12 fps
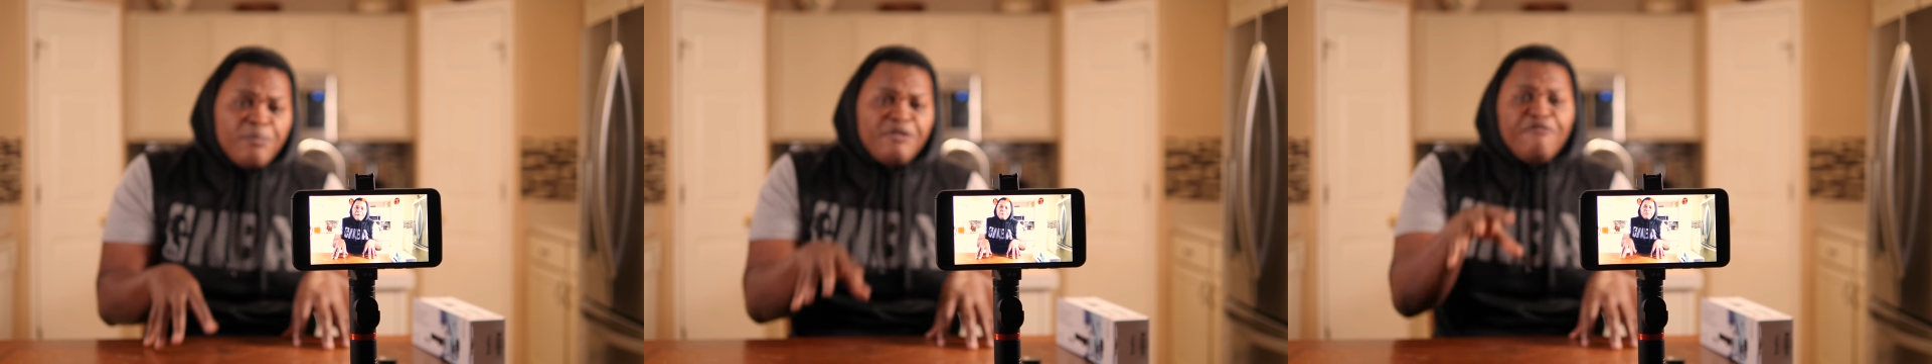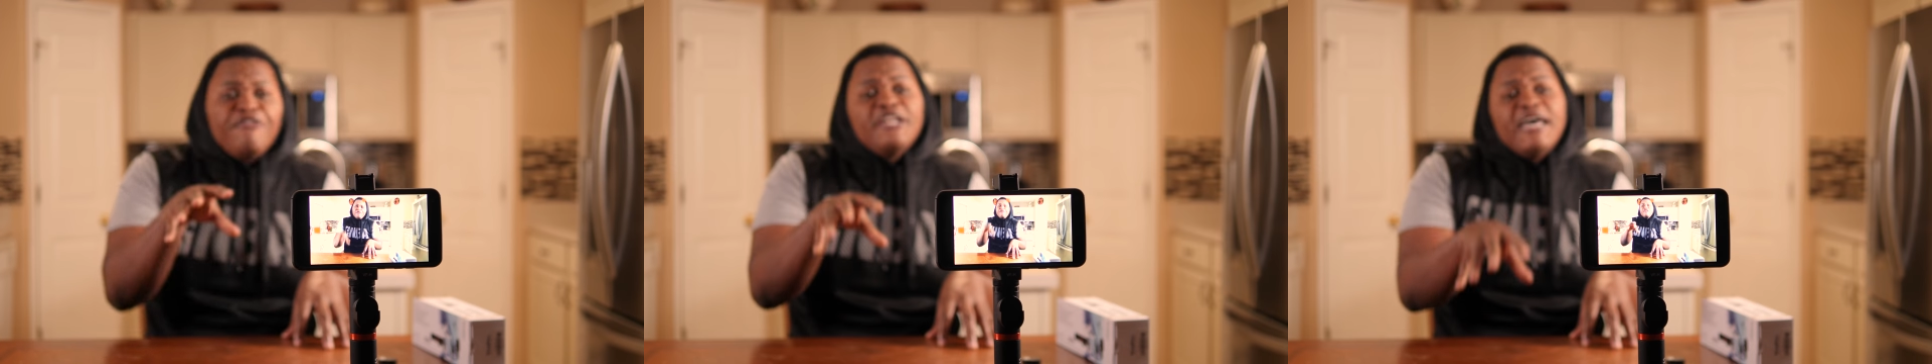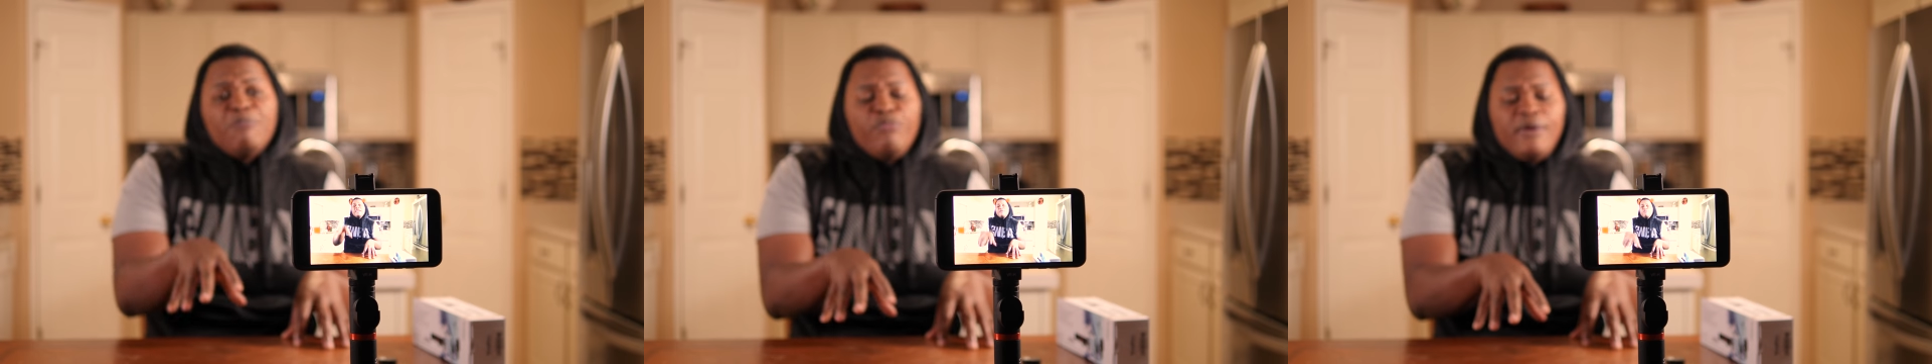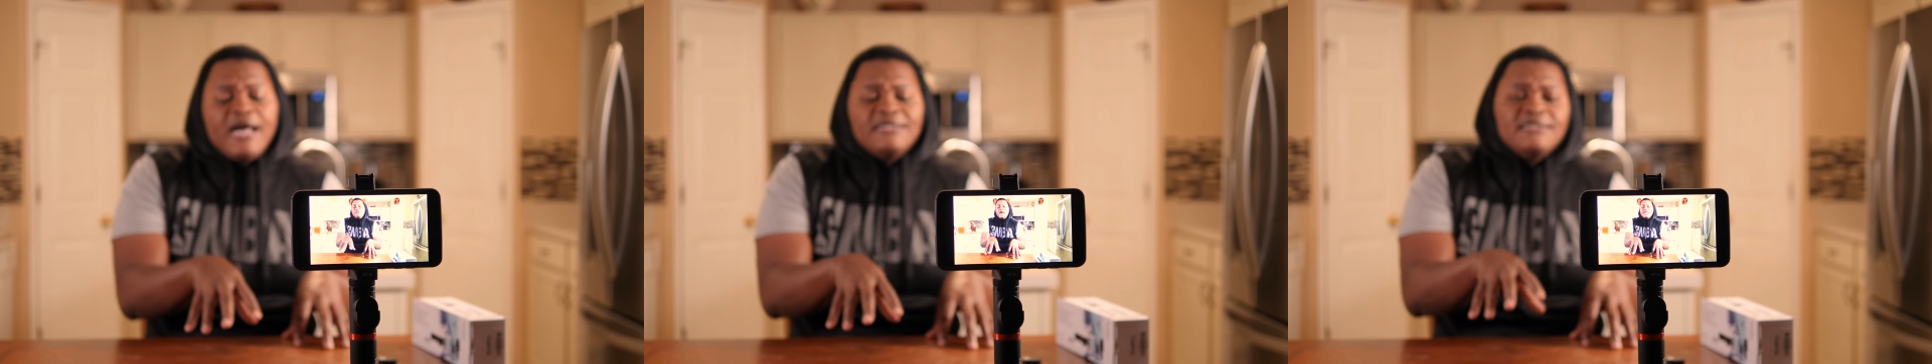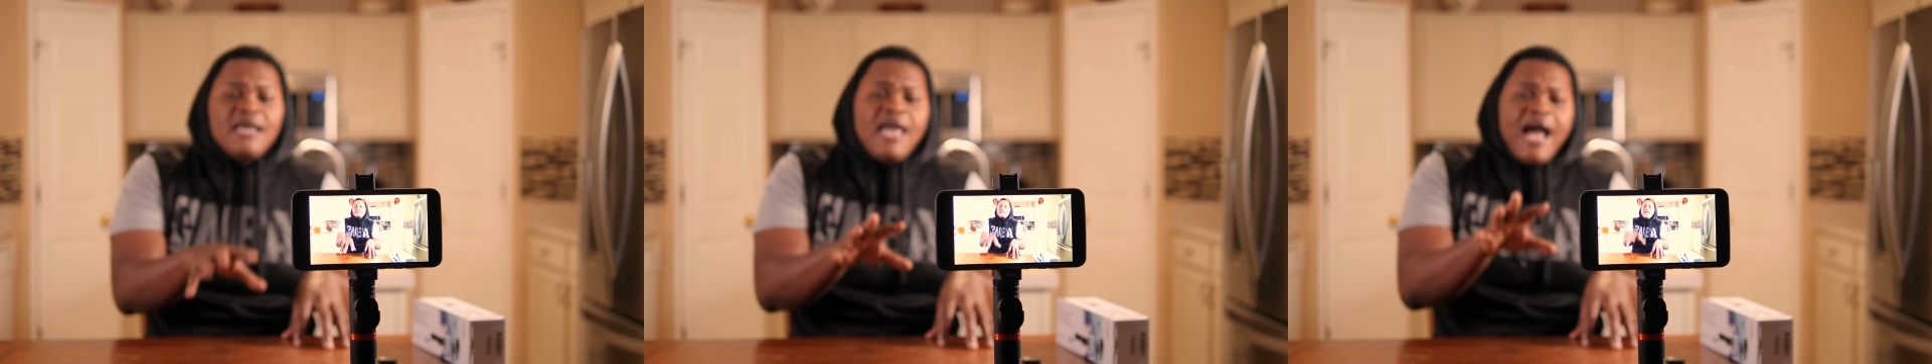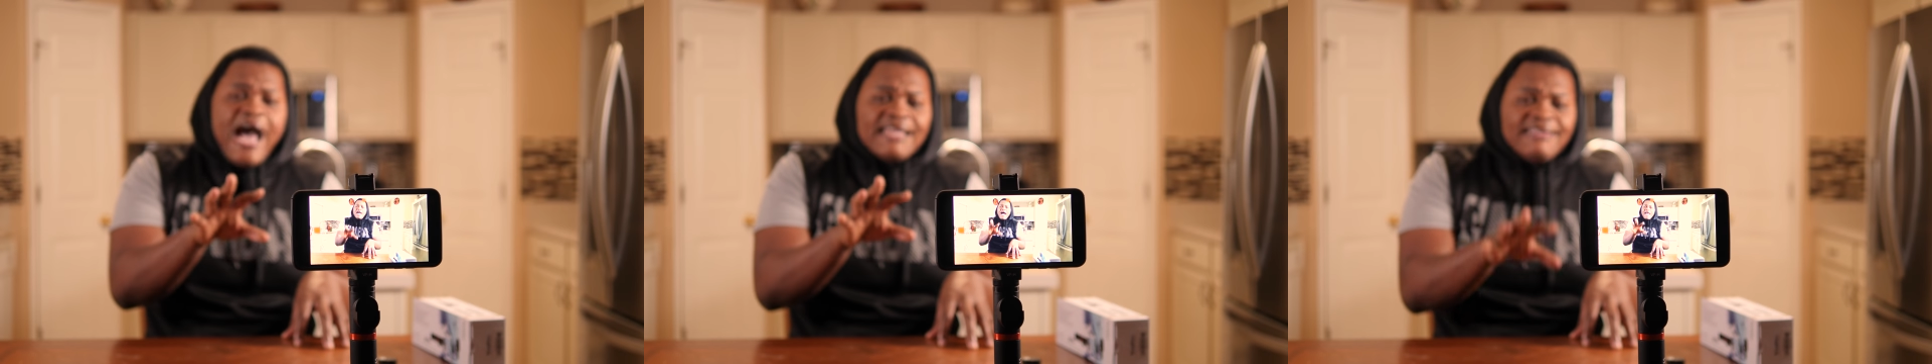but for that price,
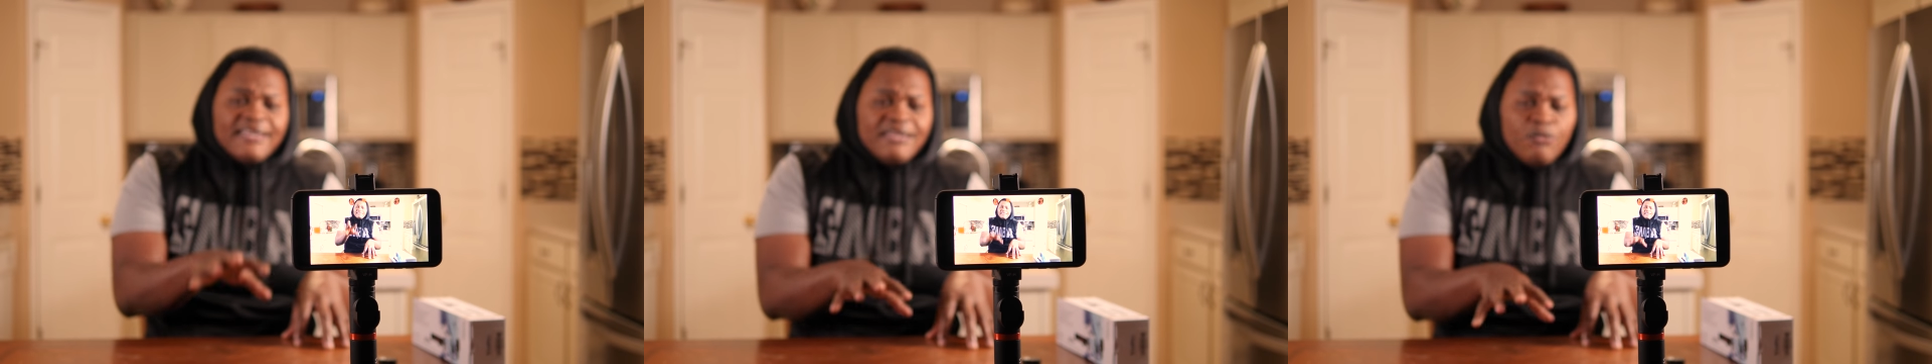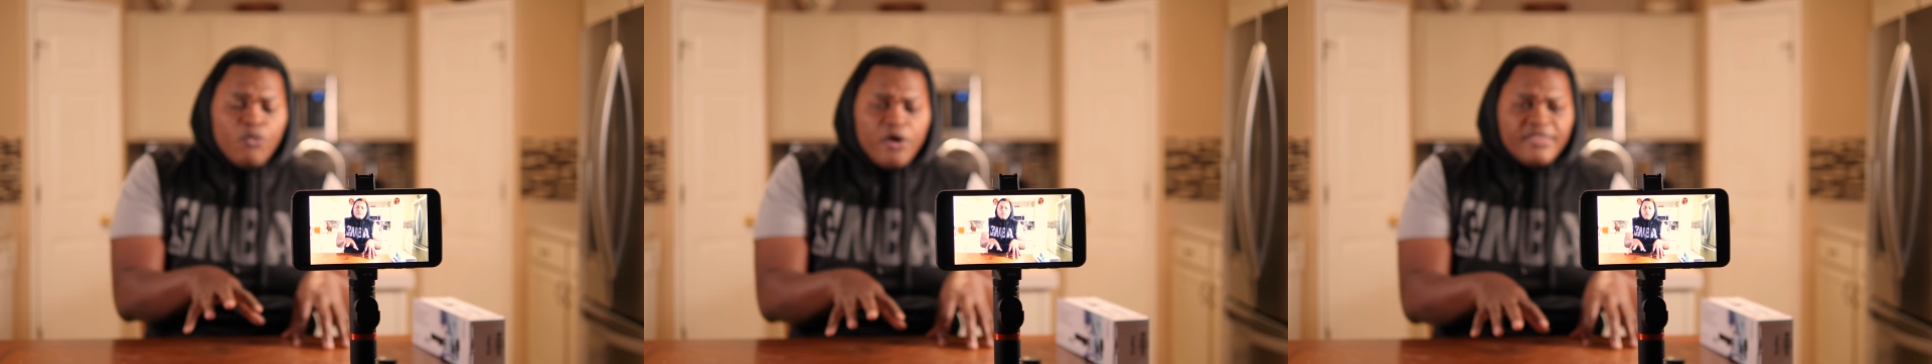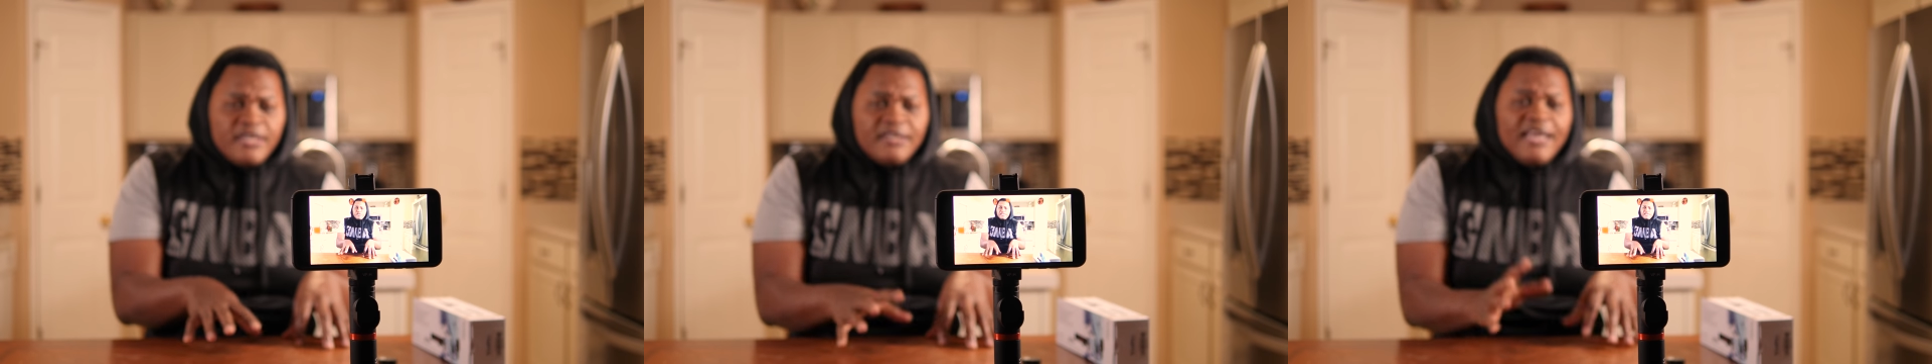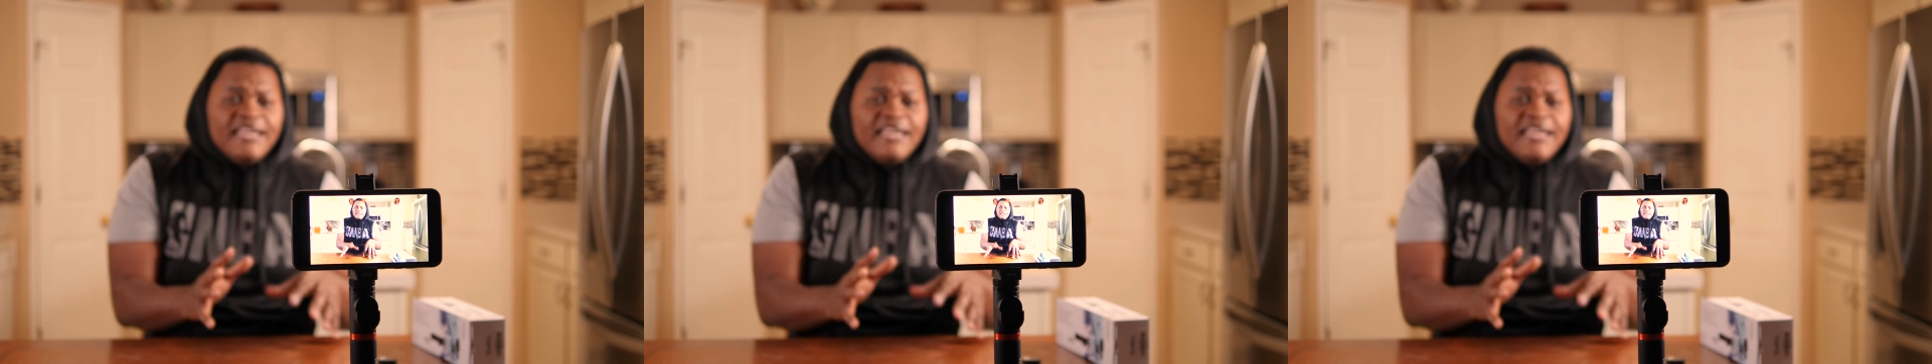I think it worth it.